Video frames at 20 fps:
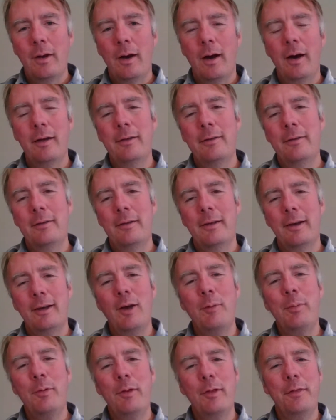And a
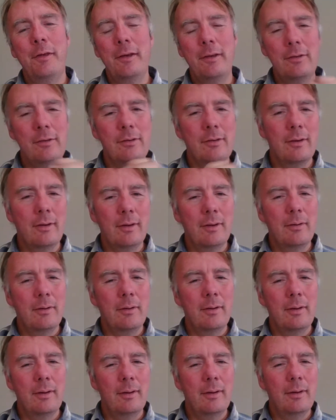couple of things
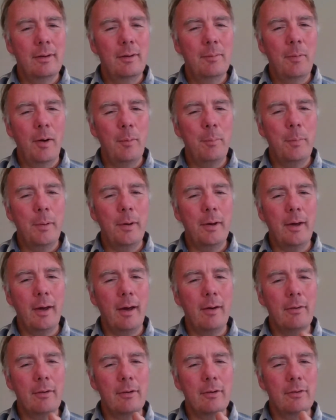you might pick
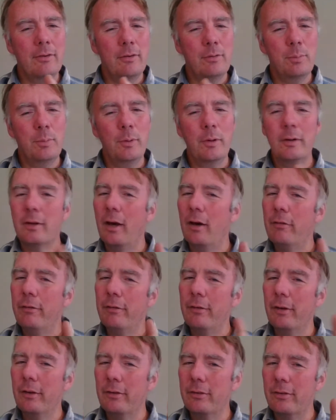out, because this word
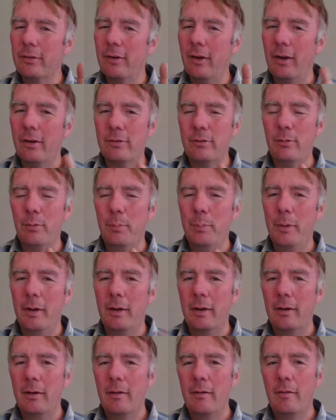covenant starts to appear.